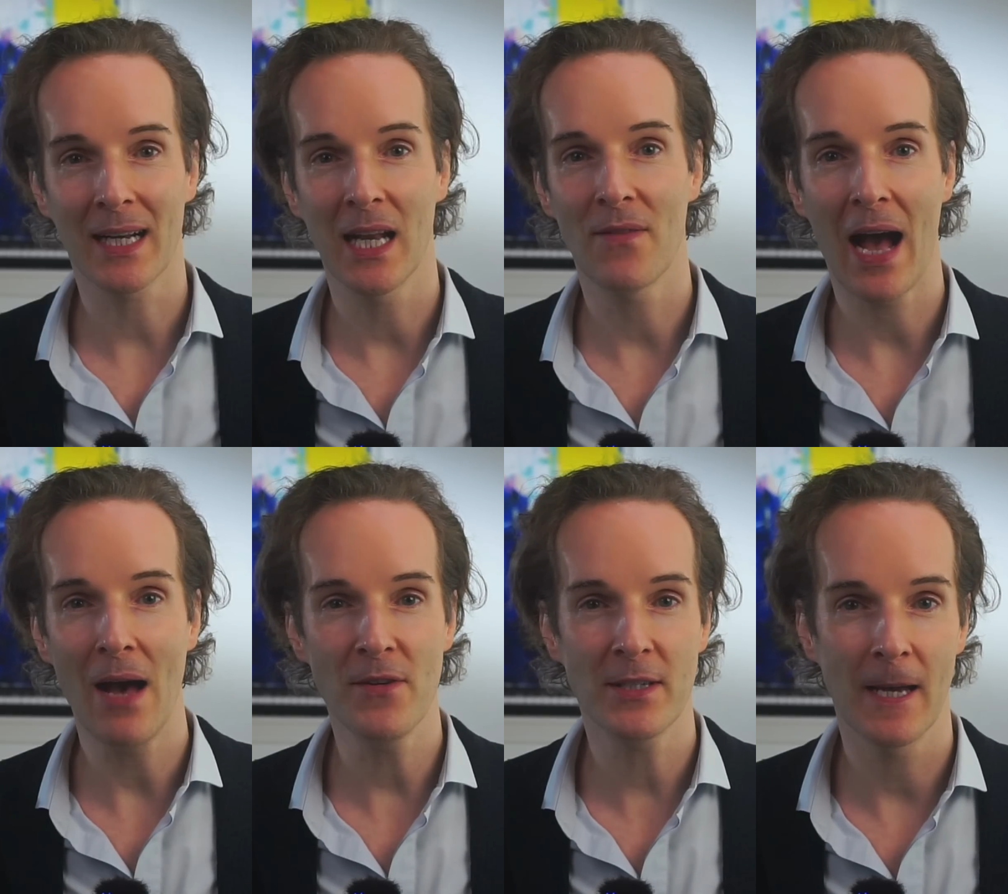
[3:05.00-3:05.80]
clever
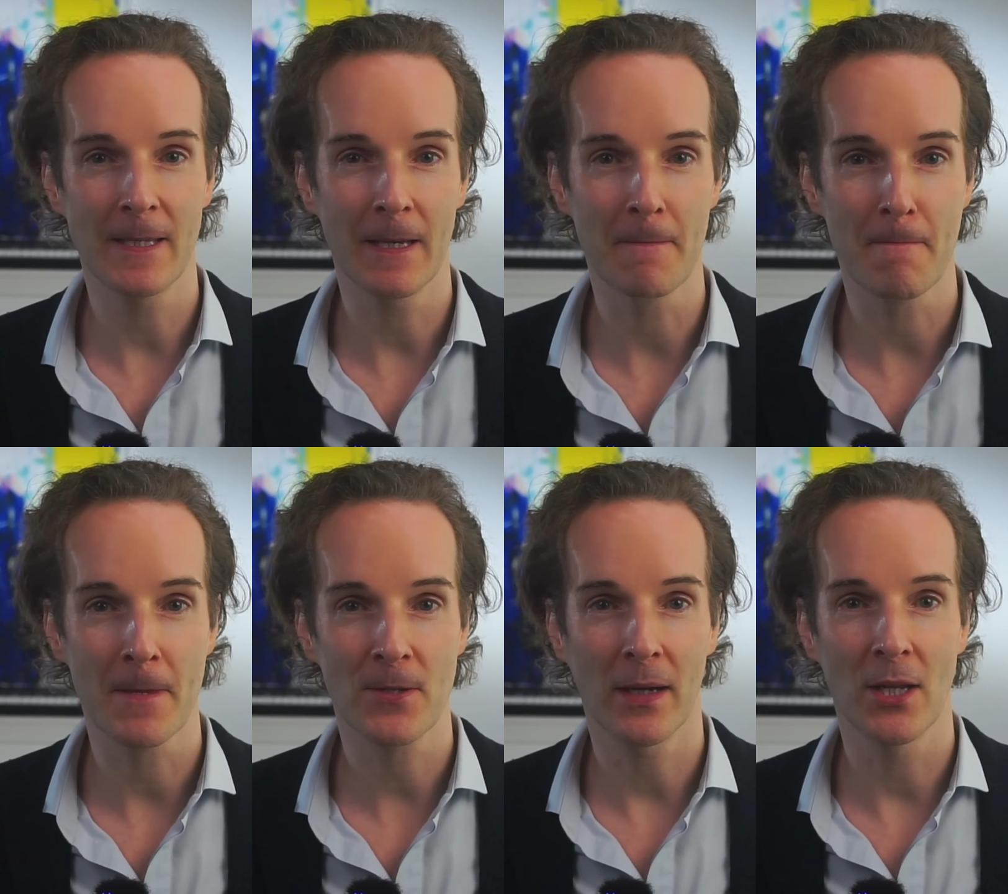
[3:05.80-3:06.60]
advertising
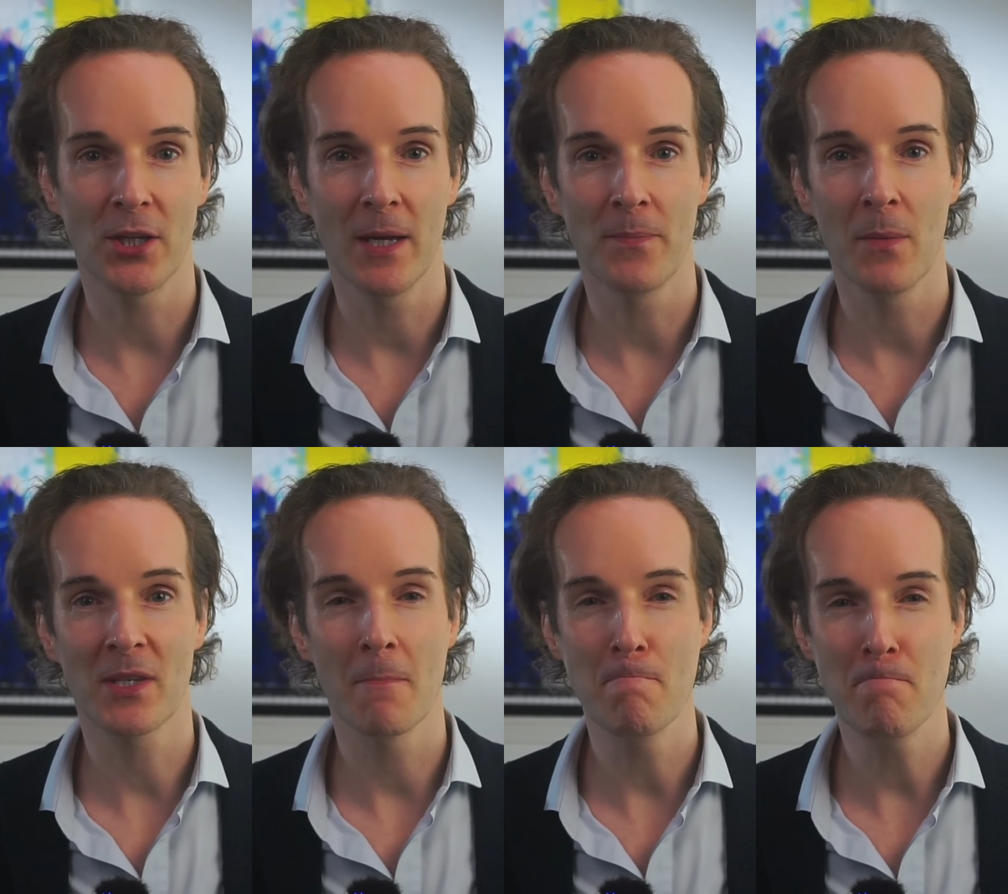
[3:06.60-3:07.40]
strategy, it was
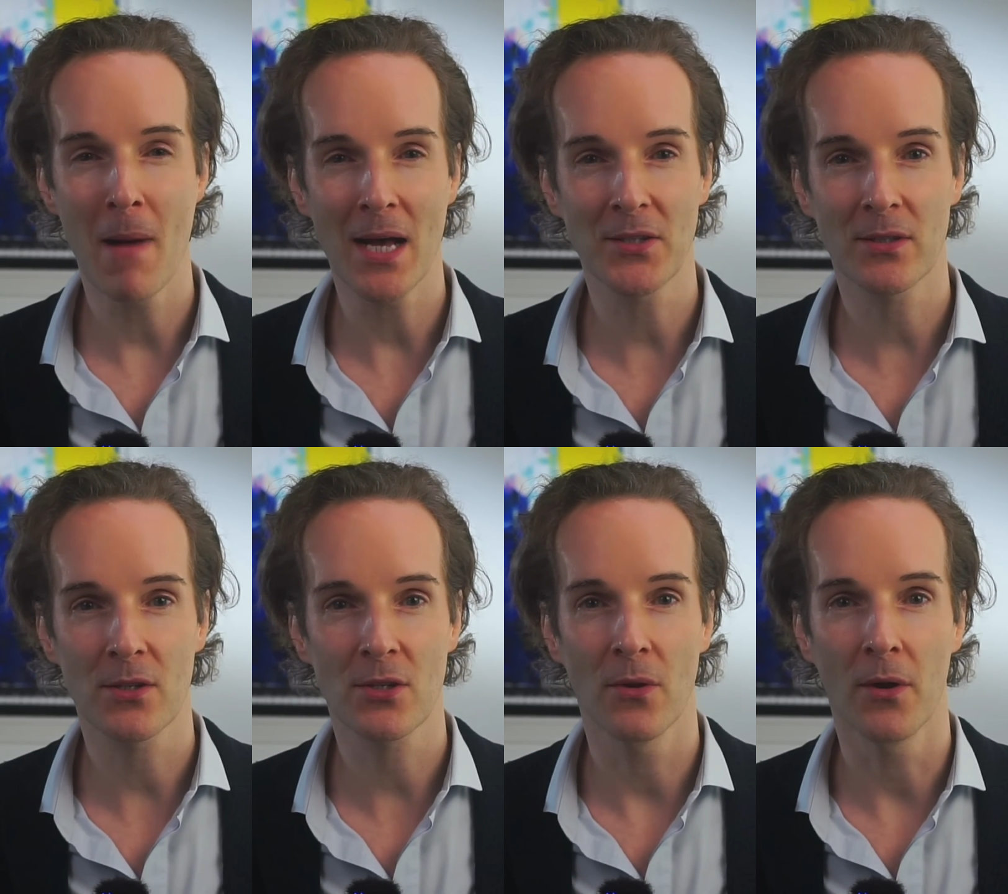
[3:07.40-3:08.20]
a
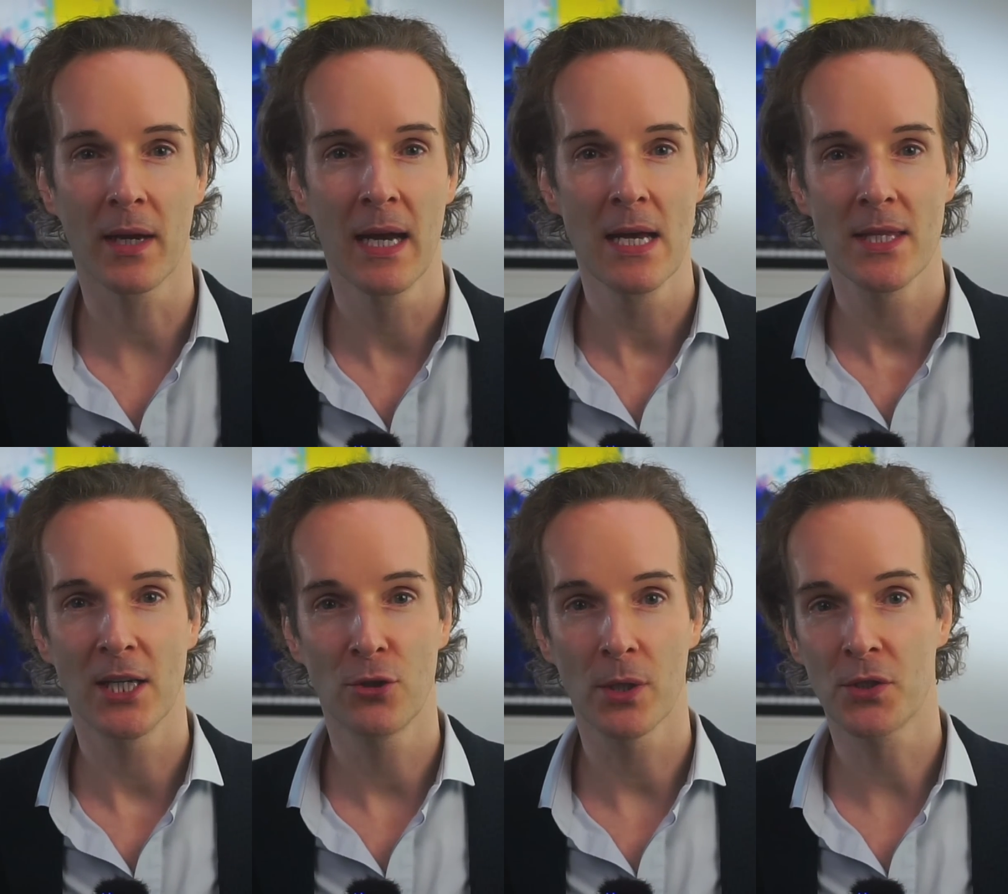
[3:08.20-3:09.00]
masterstroke that
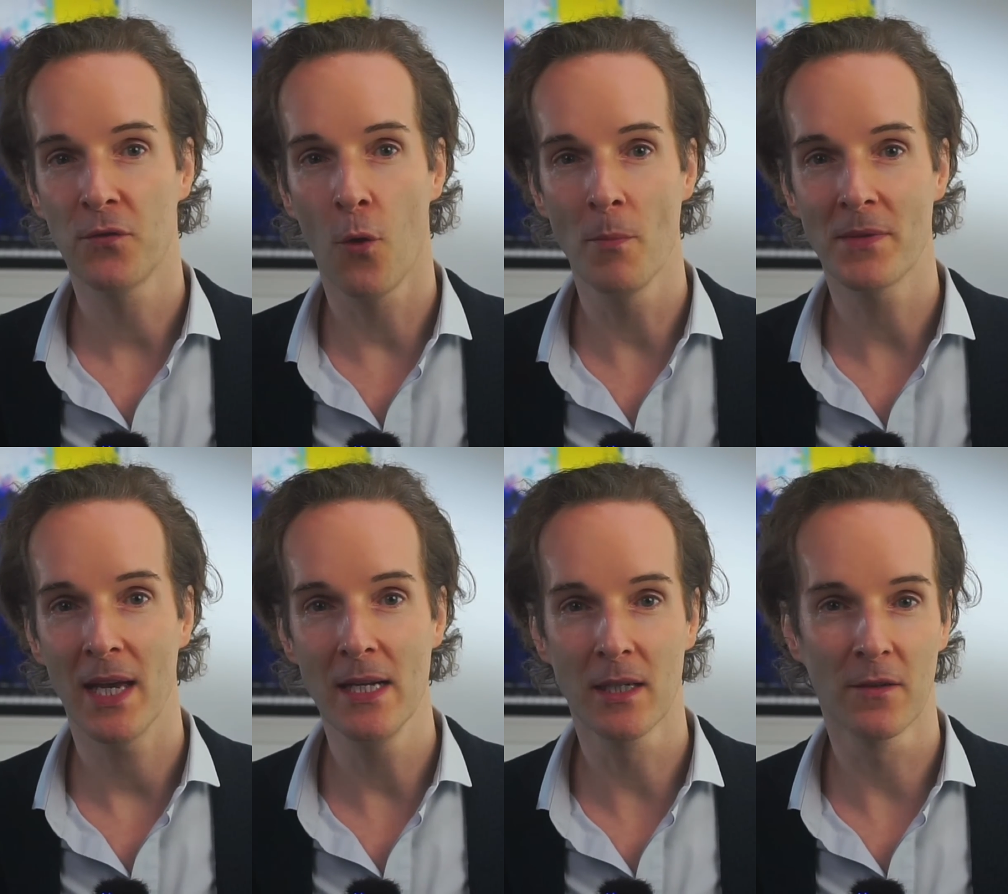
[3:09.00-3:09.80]
transformed
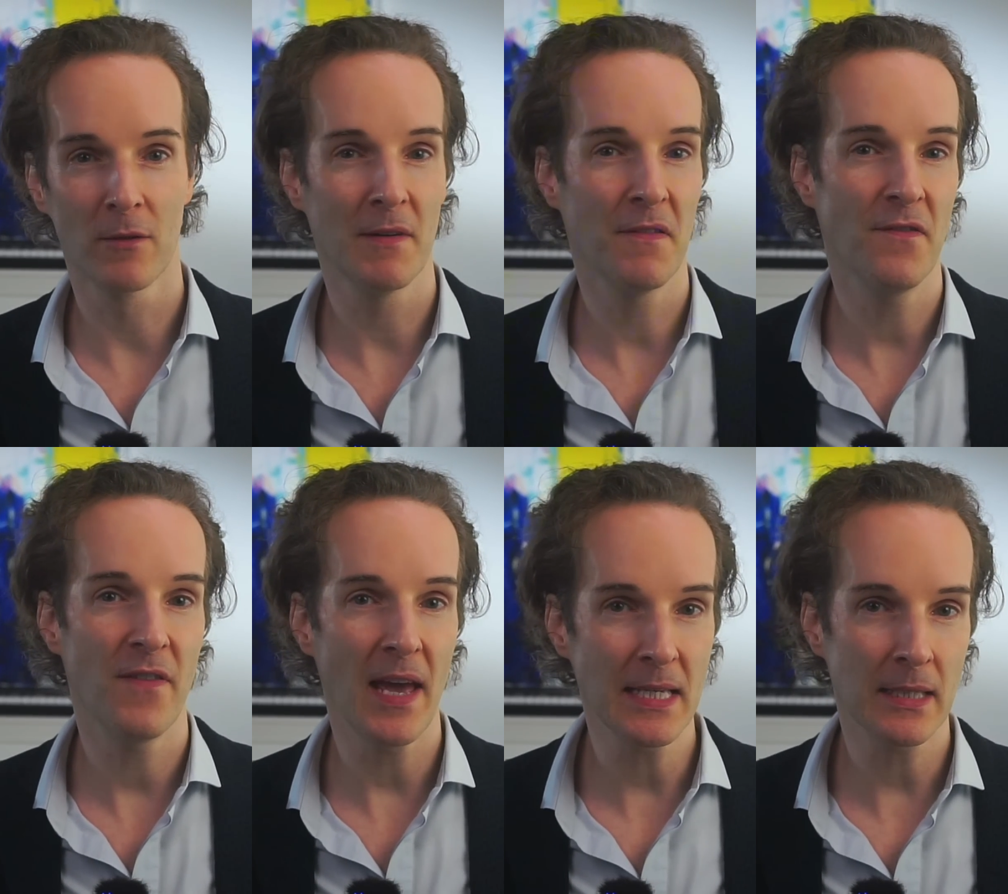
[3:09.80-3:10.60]
Intel from a
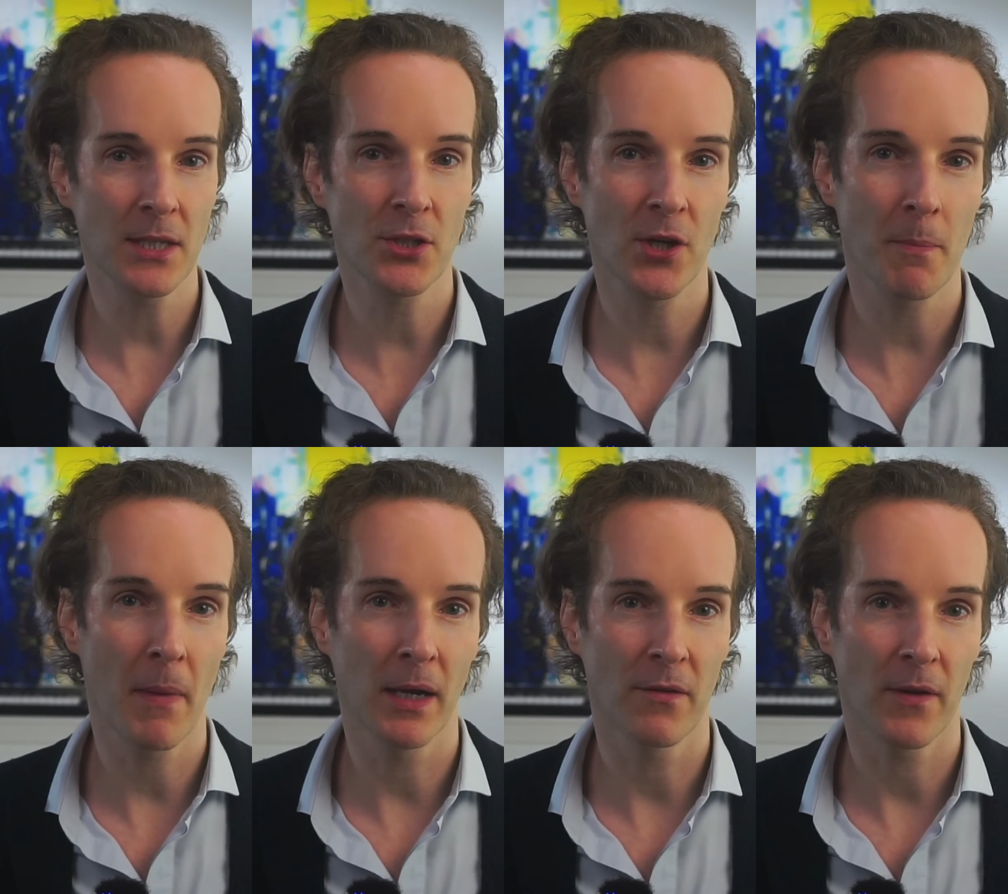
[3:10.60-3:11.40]
faceless chip
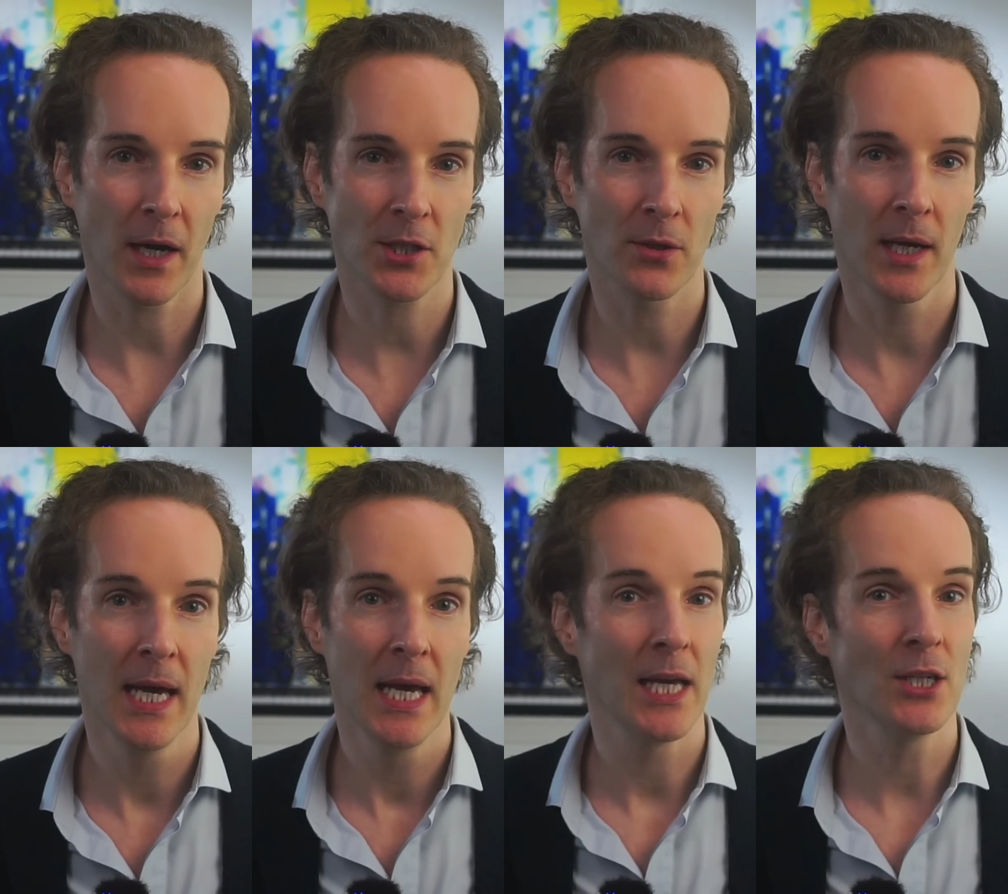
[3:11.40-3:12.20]
manufacturer
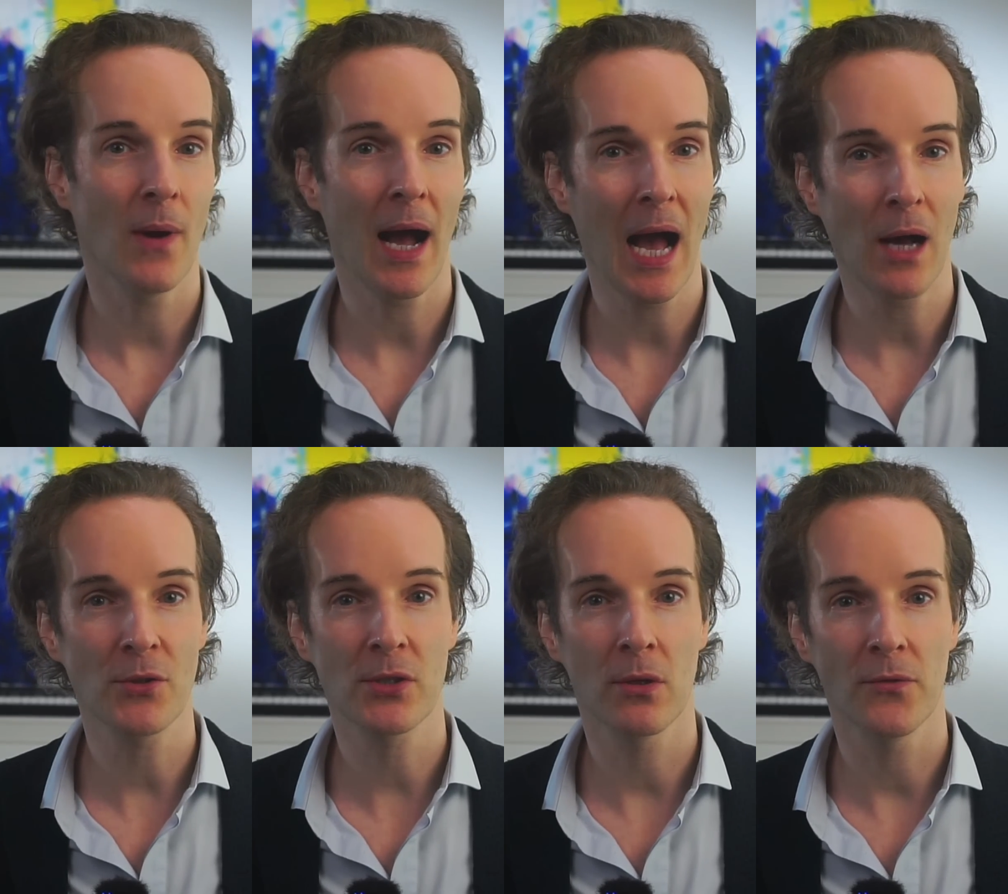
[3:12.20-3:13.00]
into a
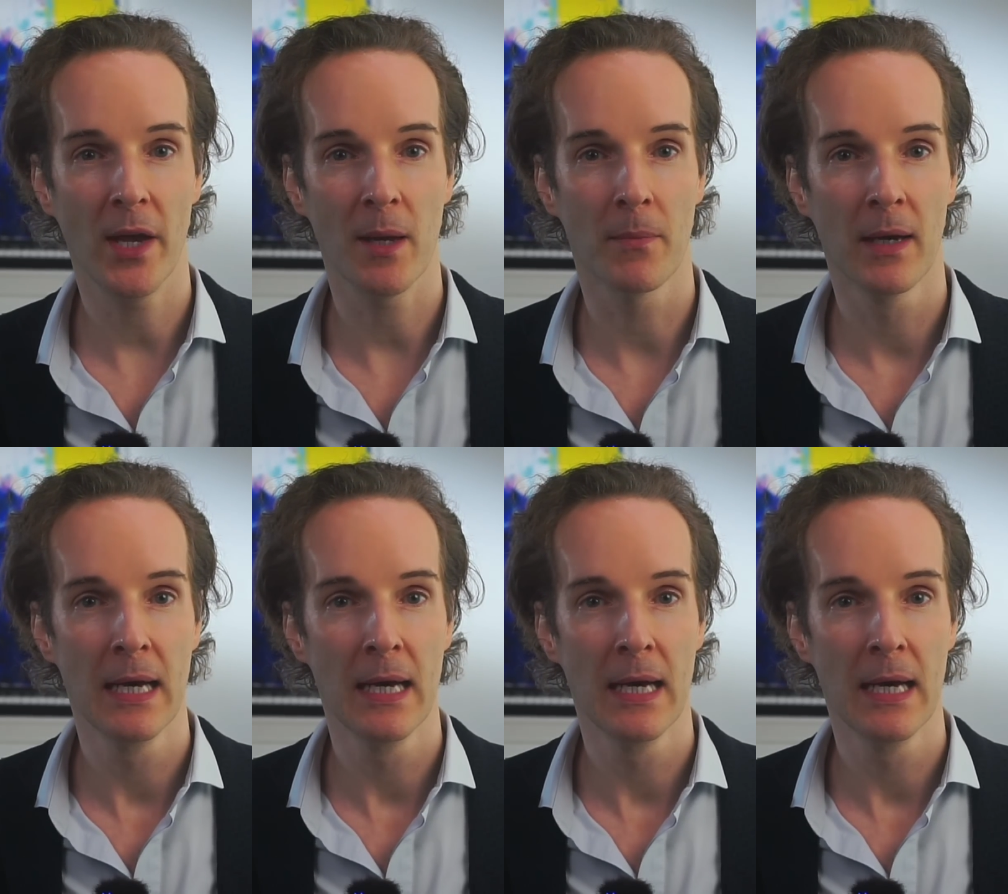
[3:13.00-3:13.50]
household name.